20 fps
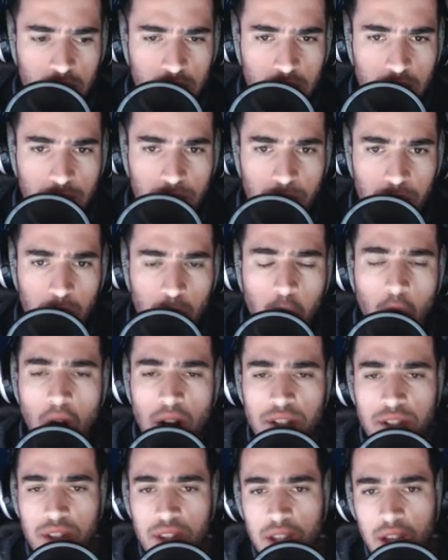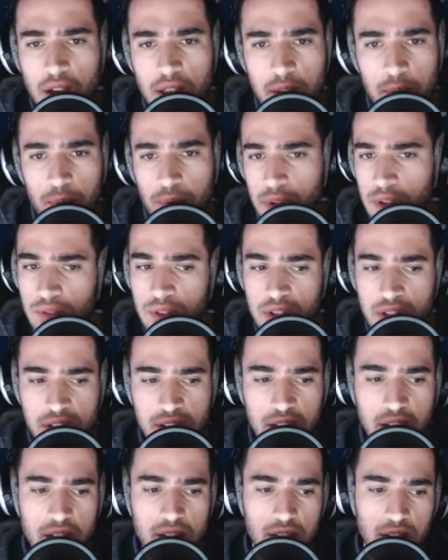If we watch the other previous
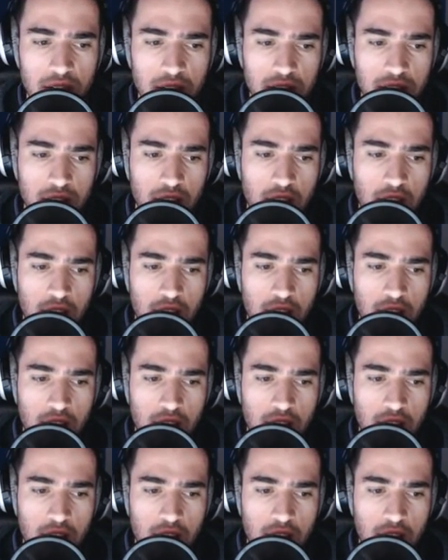seasons,